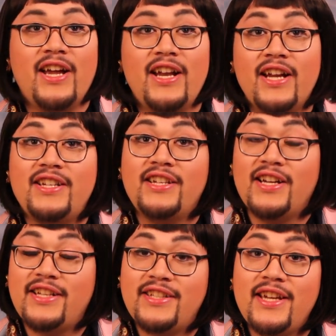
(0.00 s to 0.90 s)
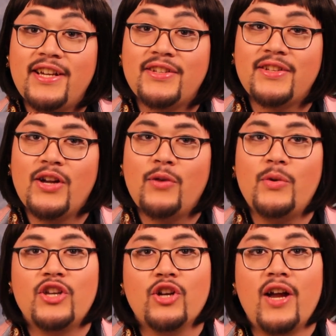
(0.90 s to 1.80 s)
In 1996, we
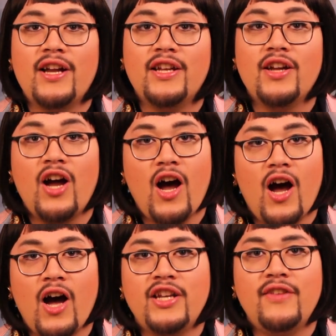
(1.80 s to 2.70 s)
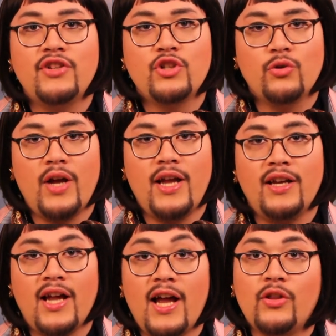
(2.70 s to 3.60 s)
curated Uneven Terrain
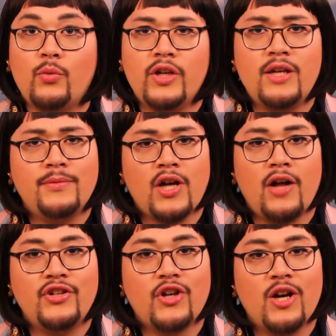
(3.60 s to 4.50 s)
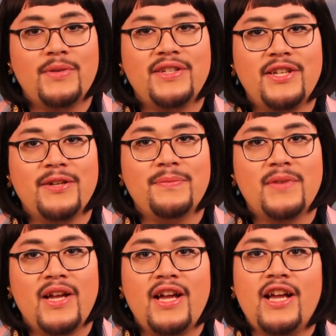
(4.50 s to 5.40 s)
at the Williams Art Museum,
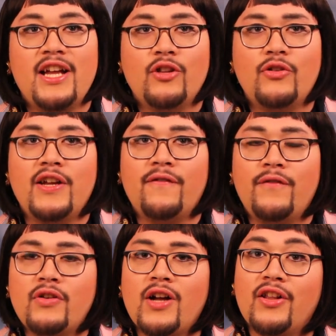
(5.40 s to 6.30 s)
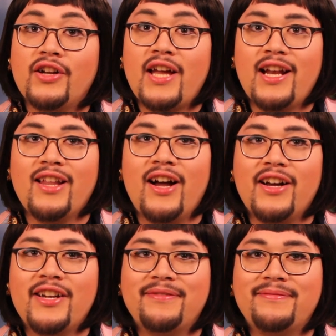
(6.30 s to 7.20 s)
including full-color
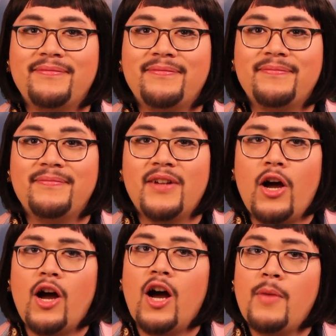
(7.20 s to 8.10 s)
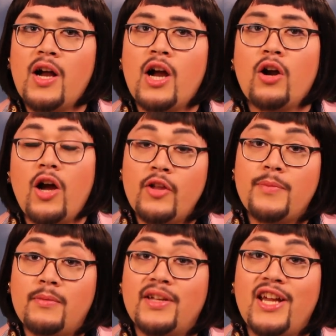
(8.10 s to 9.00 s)
catalog. Among our
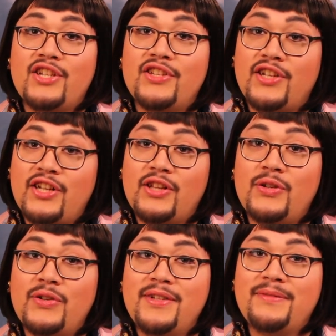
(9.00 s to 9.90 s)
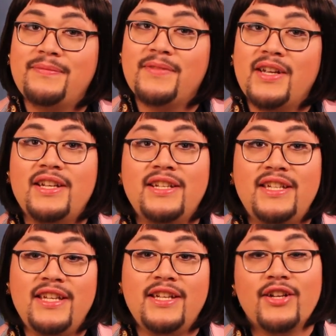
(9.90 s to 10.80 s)
other publications include
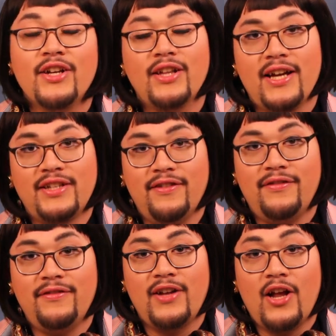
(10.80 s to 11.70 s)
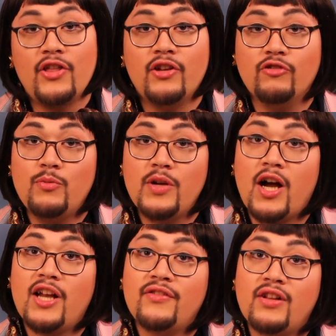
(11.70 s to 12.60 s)
Dean Collective, The
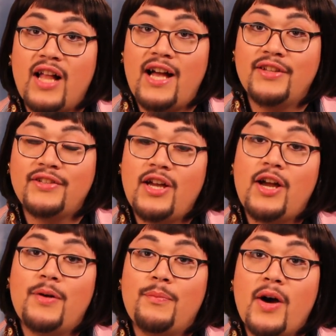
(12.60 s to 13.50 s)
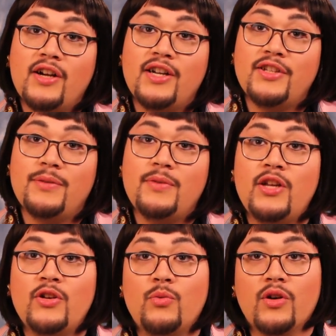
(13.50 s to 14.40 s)
Rubin Klein Class, Modernism
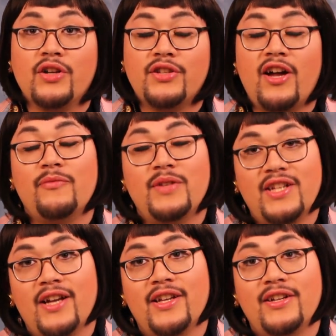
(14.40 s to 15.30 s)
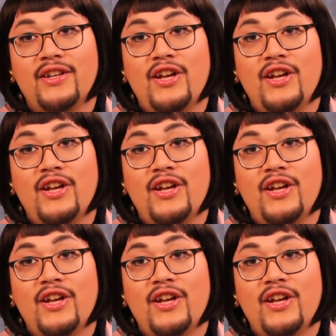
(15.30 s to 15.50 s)
in the Works of Madonna,